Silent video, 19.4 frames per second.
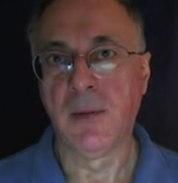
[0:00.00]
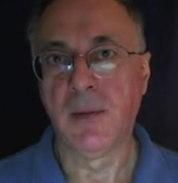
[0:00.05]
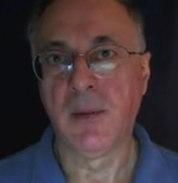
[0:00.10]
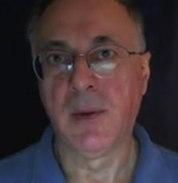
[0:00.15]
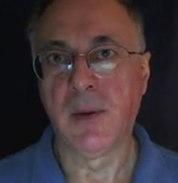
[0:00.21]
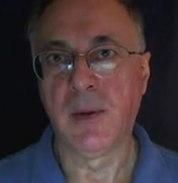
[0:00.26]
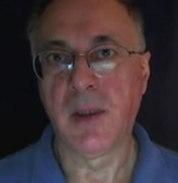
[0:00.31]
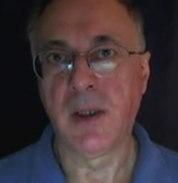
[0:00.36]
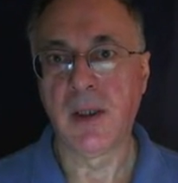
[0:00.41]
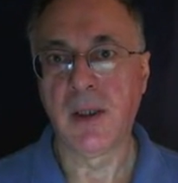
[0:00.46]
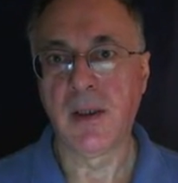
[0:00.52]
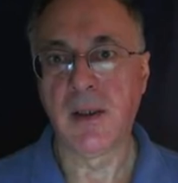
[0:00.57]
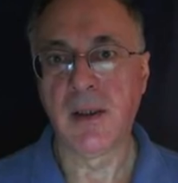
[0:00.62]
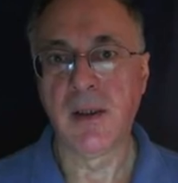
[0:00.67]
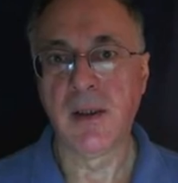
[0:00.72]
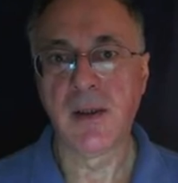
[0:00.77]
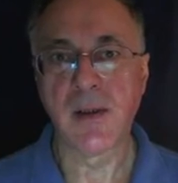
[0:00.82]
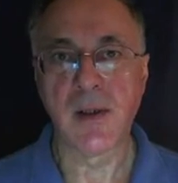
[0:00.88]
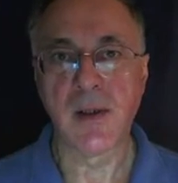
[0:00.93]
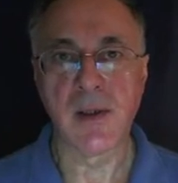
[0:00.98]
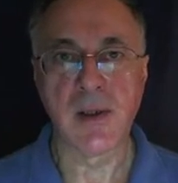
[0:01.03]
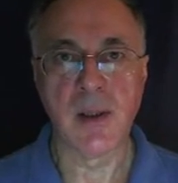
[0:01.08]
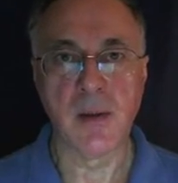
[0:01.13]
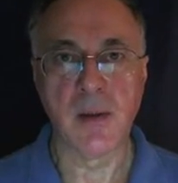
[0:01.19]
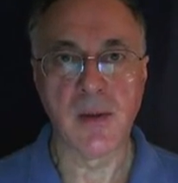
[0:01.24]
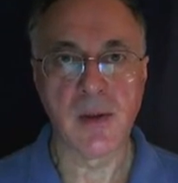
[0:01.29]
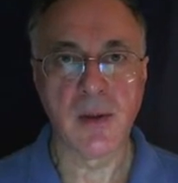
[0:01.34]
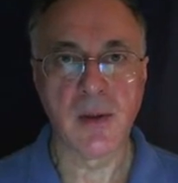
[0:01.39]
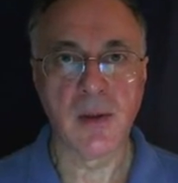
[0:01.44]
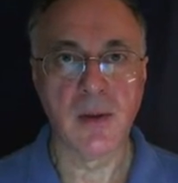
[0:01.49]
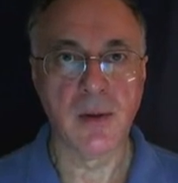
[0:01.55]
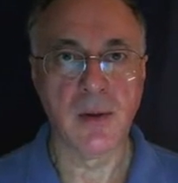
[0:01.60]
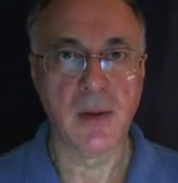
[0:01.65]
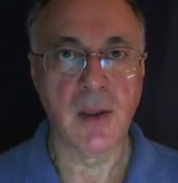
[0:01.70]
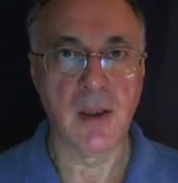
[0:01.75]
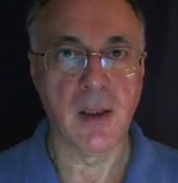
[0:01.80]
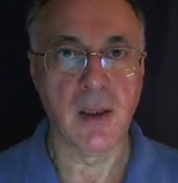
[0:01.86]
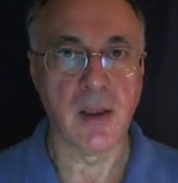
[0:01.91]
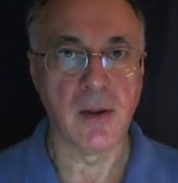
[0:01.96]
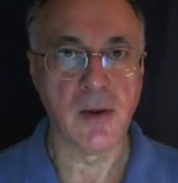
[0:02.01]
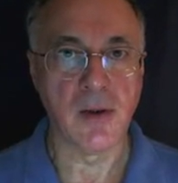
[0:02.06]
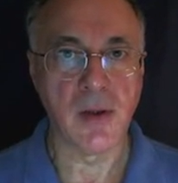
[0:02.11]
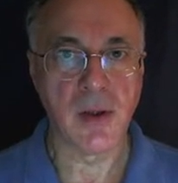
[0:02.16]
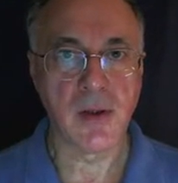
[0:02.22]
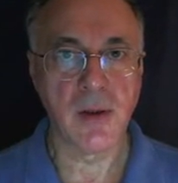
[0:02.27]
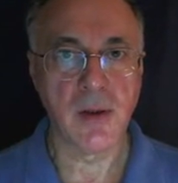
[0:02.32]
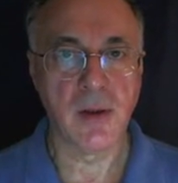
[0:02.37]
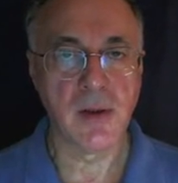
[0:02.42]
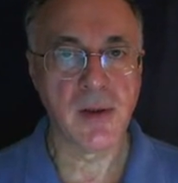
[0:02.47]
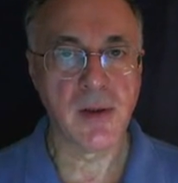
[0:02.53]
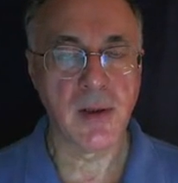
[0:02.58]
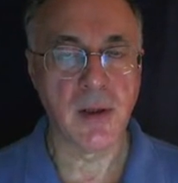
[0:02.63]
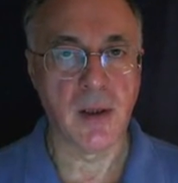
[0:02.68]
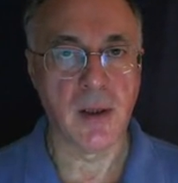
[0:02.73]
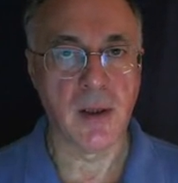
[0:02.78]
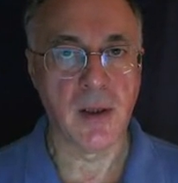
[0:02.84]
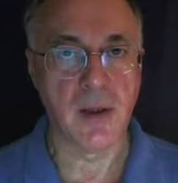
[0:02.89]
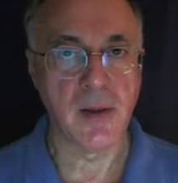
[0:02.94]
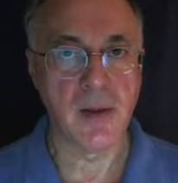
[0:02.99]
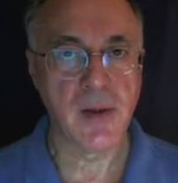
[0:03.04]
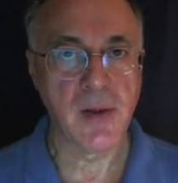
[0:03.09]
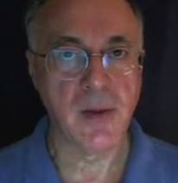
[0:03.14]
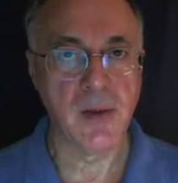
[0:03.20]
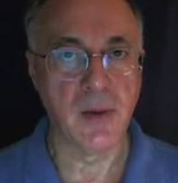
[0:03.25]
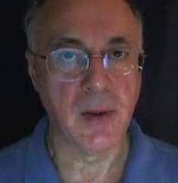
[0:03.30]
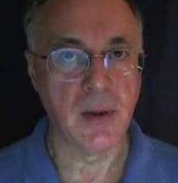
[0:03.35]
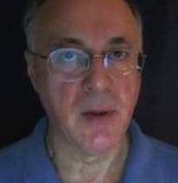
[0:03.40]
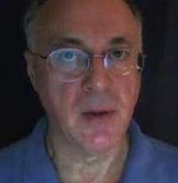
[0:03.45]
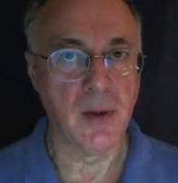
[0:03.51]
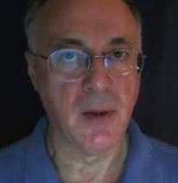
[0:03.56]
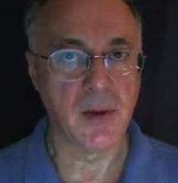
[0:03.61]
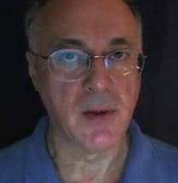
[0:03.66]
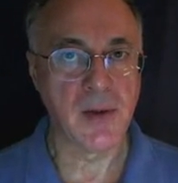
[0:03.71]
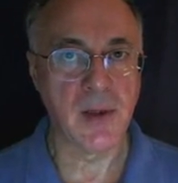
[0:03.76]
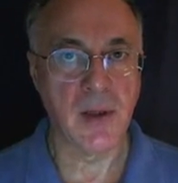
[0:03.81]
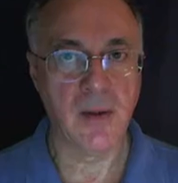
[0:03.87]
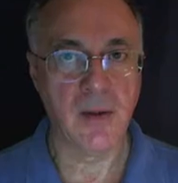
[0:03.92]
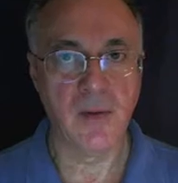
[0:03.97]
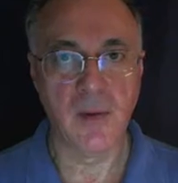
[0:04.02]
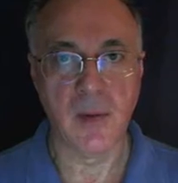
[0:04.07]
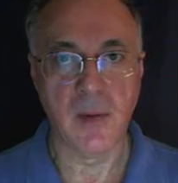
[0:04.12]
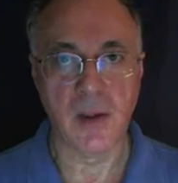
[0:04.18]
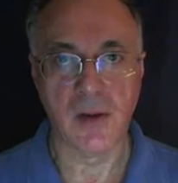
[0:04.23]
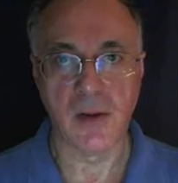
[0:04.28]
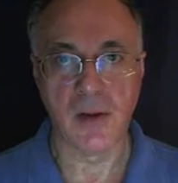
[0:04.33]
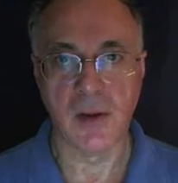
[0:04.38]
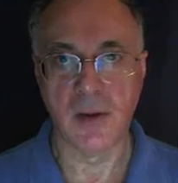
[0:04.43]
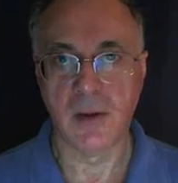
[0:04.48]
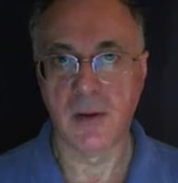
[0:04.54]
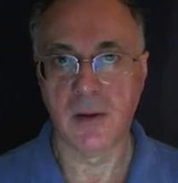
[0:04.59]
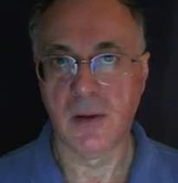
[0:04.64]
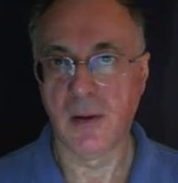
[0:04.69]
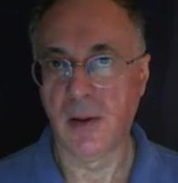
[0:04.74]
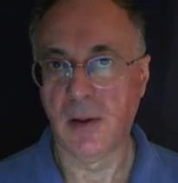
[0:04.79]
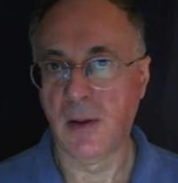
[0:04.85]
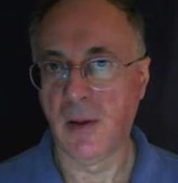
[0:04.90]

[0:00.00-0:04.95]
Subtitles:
boring systems containing just old stars with no star formation,